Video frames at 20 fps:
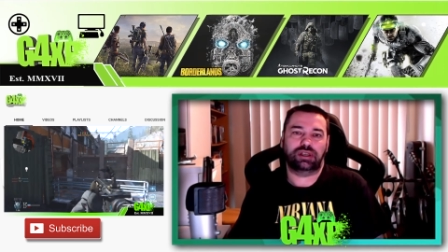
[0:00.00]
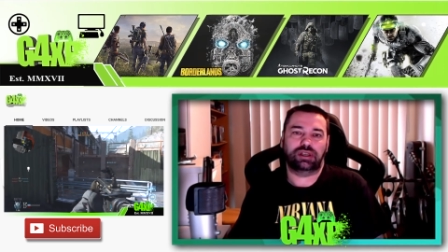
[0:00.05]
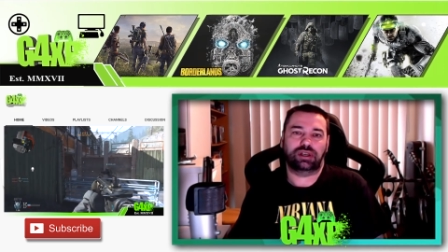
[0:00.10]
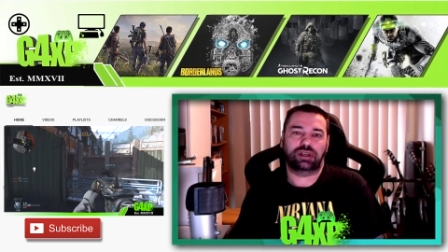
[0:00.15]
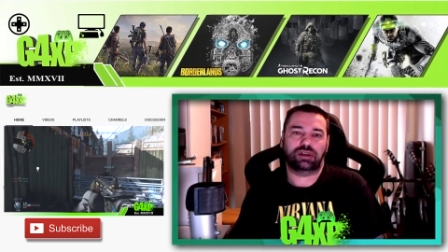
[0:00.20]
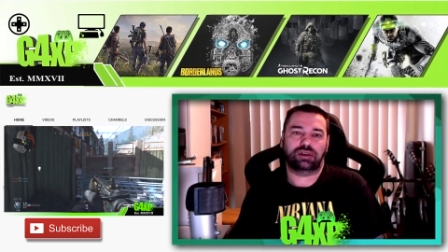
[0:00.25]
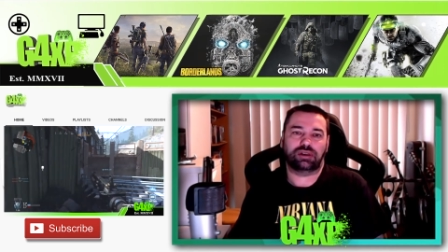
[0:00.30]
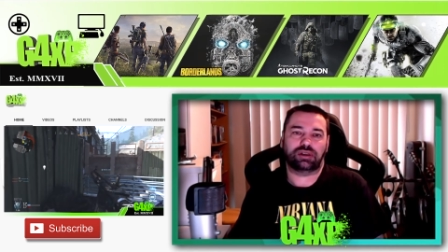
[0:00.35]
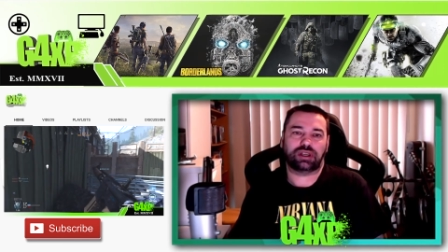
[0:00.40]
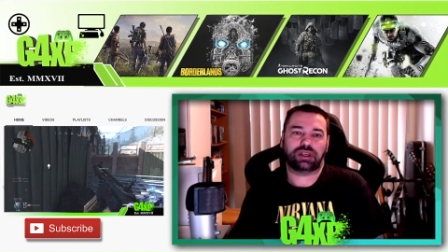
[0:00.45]
you
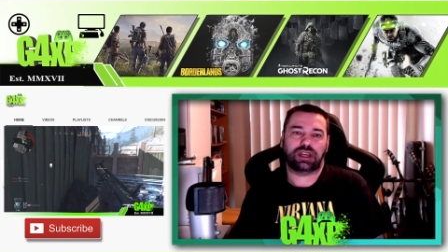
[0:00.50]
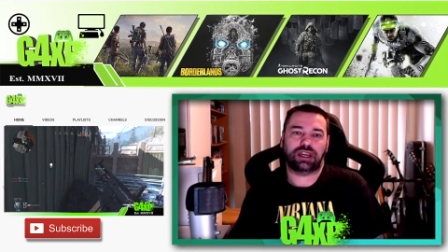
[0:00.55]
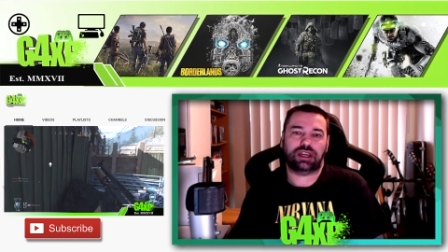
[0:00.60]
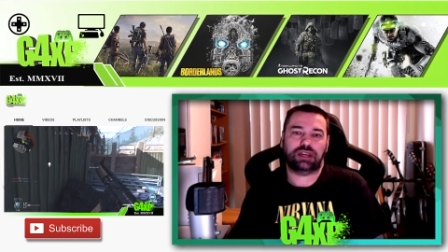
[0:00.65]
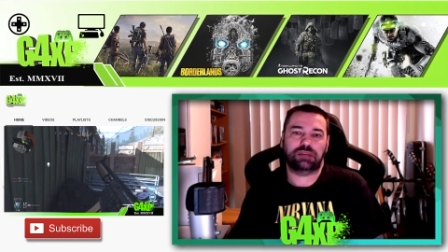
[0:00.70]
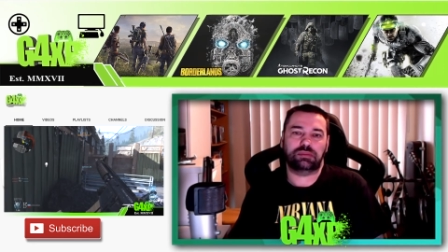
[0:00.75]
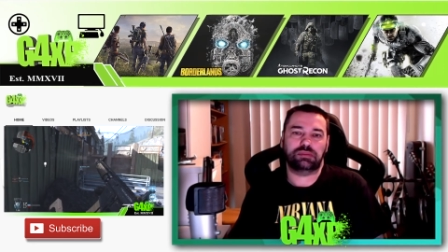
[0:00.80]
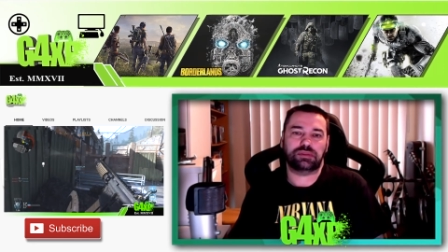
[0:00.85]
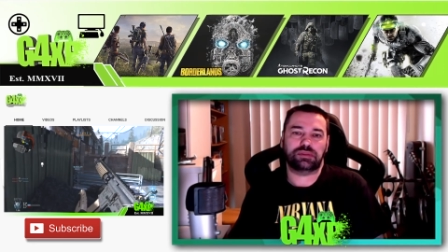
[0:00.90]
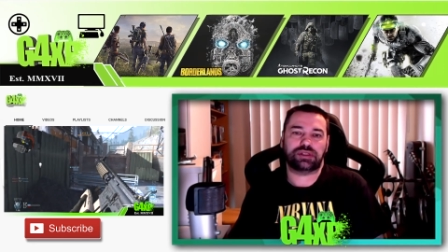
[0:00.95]
know
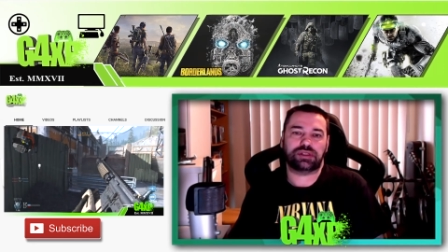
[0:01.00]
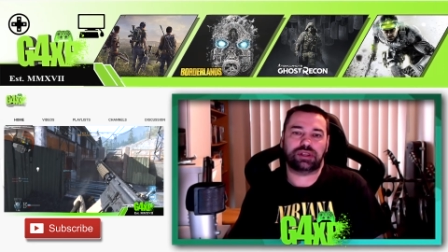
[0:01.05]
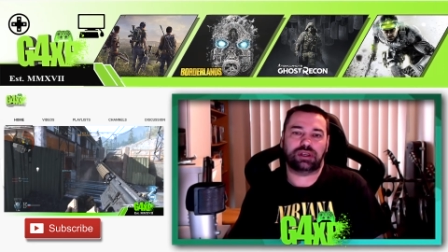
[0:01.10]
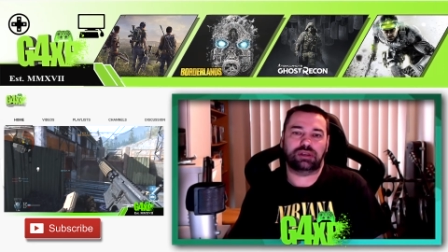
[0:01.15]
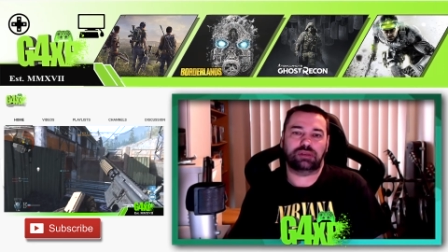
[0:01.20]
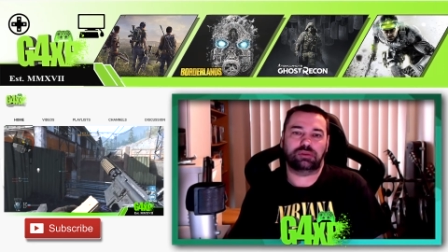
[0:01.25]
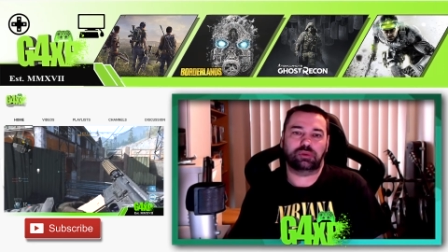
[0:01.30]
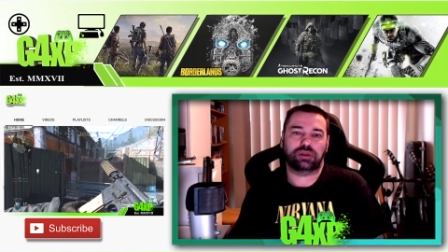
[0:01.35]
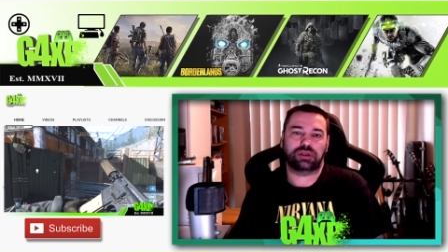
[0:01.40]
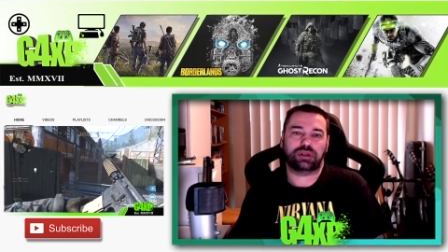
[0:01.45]
games
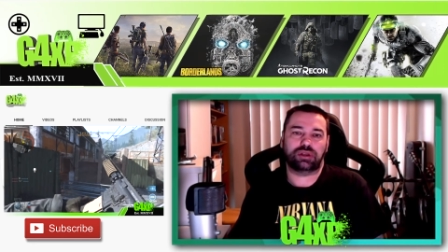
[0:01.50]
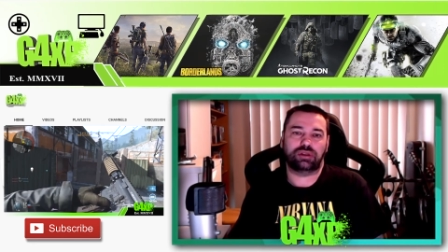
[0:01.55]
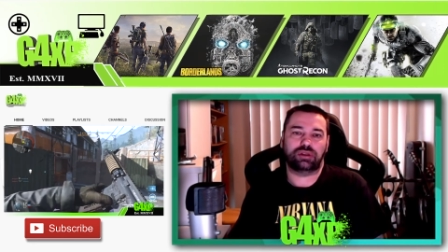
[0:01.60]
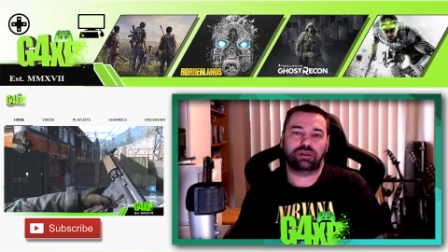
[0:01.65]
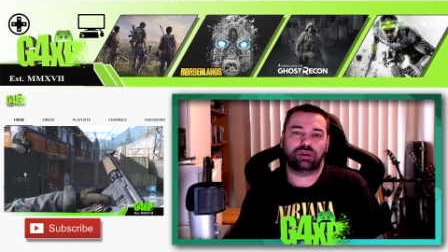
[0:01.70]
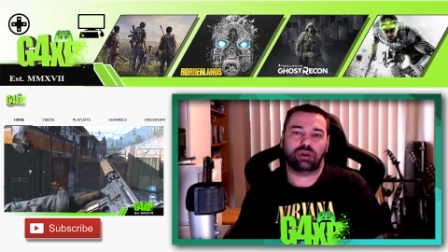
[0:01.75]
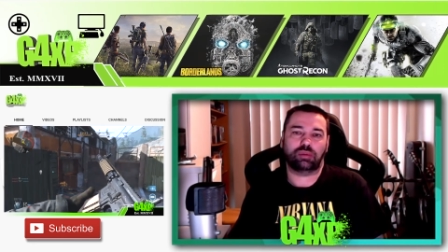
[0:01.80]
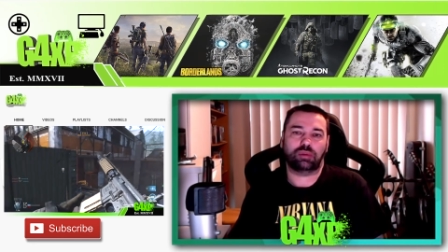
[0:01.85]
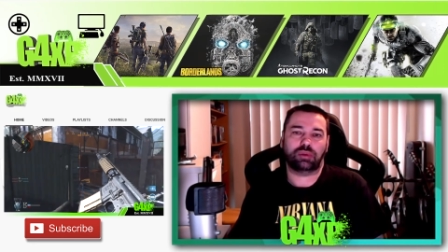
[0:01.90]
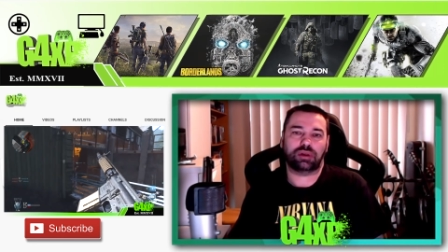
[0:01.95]
that would
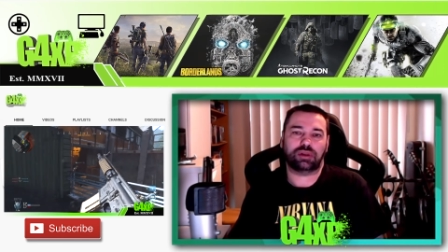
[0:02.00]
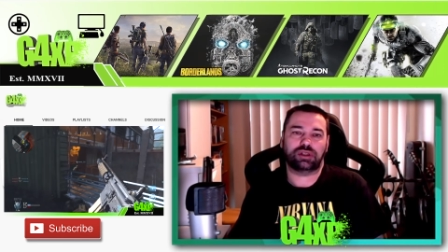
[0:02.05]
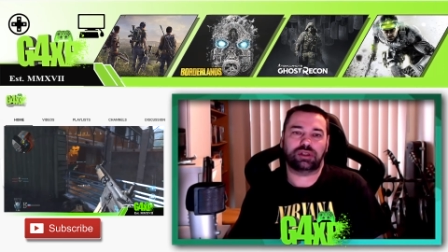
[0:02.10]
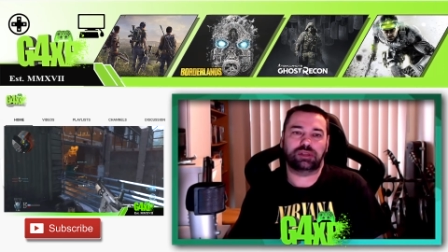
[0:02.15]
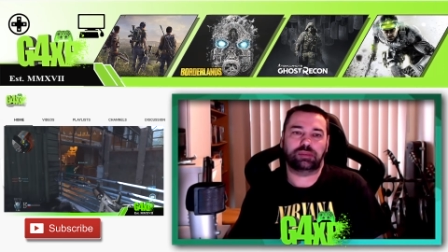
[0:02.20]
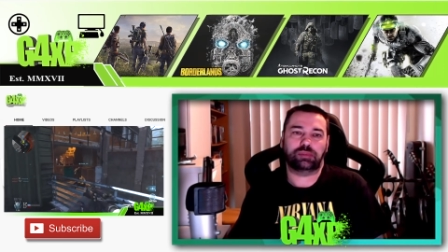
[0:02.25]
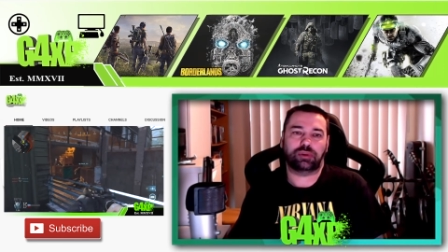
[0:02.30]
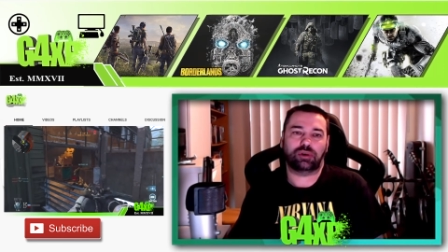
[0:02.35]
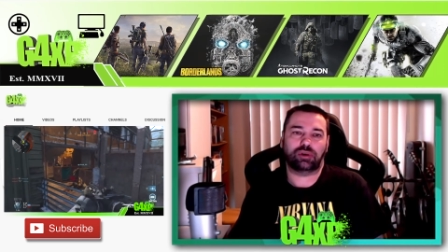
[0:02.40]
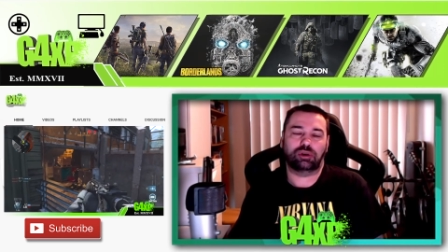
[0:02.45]
normally
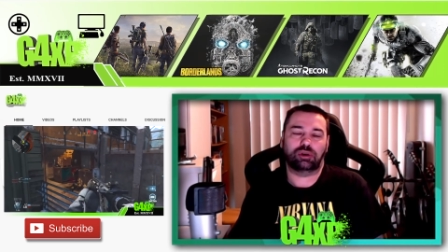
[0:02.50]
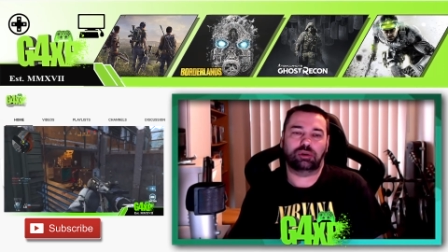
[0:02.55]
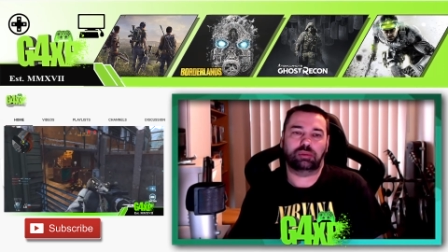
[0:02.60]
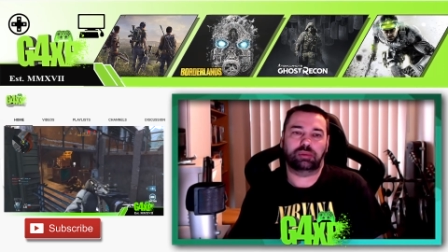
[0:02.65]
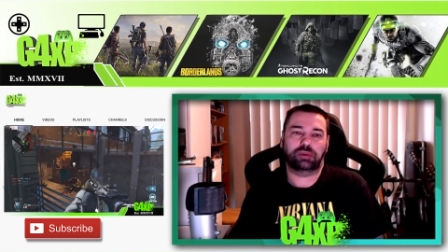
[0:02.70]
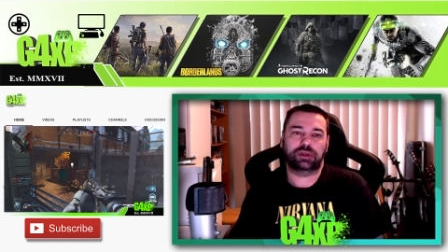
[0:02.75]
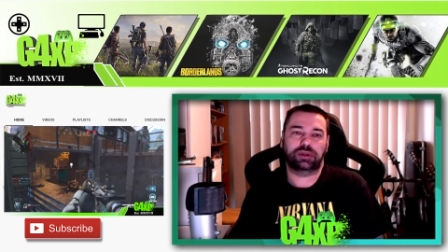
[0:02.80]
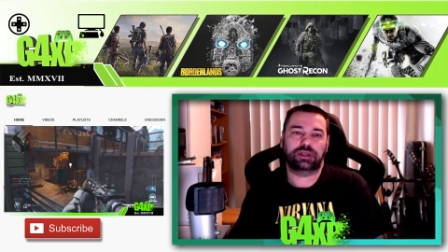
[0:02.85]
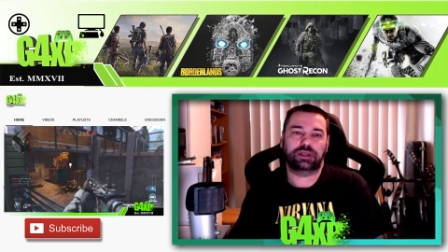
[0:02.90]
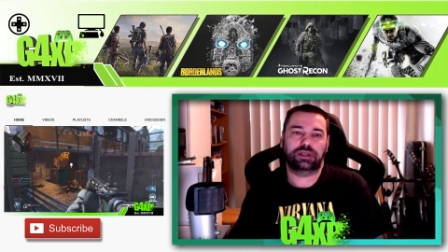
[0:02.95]

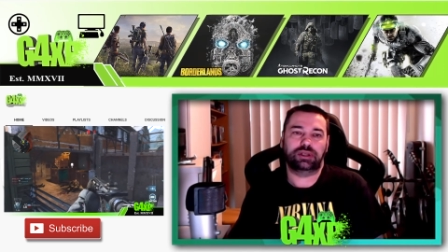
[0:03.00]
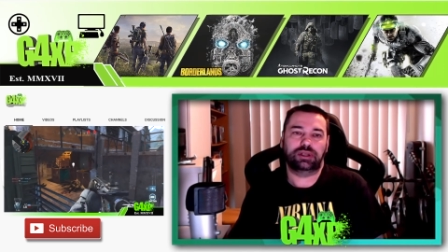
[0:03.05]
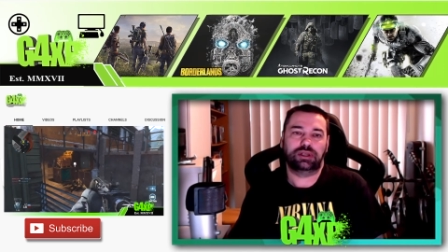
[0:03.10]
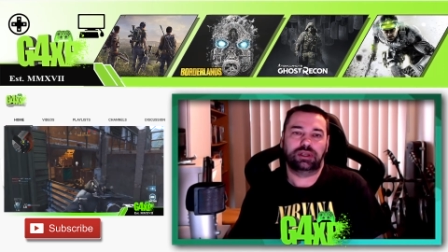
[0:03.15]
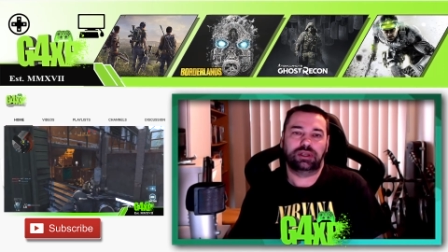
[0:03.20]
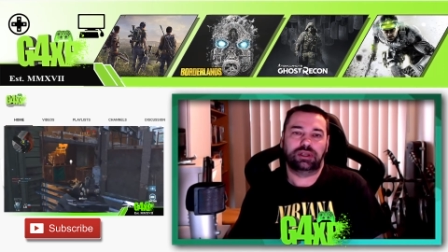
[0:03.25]
probably